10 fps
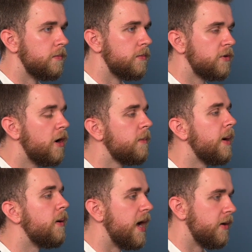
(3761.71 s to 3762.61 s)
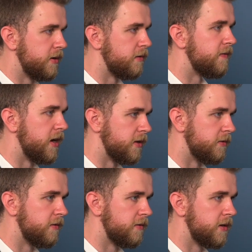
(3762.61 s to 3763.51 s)
talk about how Innerfire
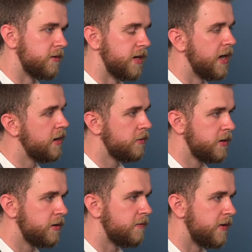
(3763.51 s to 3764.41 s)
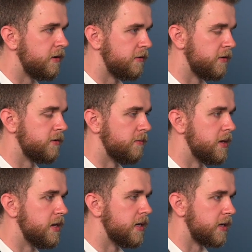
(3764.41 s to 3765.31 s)
uses it. Okay, I run Innerfire social
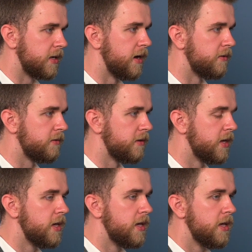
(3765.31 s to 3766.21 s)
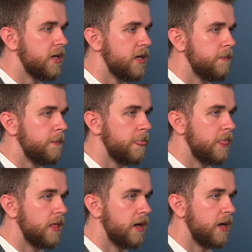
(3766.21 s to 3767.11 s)
media accounts.
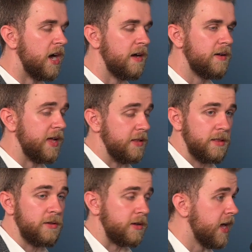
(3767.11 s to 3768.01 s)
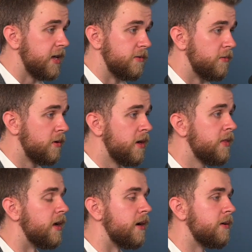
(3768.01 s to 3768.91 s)
And look, hey, we're on
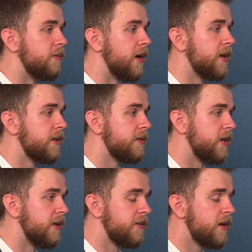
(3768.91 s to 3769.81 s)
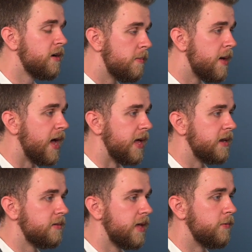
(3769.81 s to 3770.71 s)
there, right? It's not all bad.
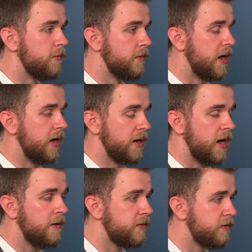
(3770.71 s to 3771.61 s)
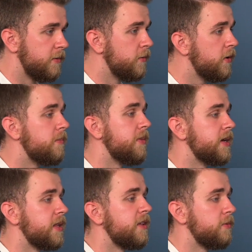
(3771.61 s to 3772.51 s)
And obviously we wouldn't be
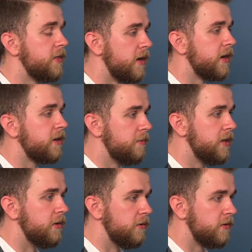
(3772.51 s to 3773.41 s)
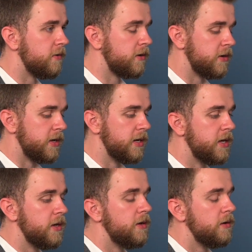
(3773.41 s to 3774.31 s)
unless we thought it could be used for good.
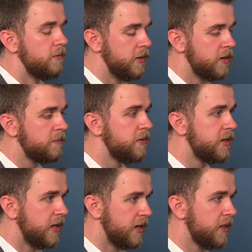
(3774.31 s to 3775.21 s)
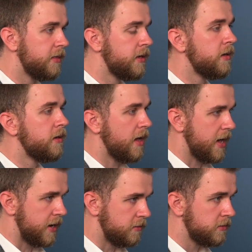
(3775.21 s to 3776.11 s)
We don't put anything
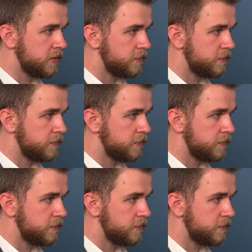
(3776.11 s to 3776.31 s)
out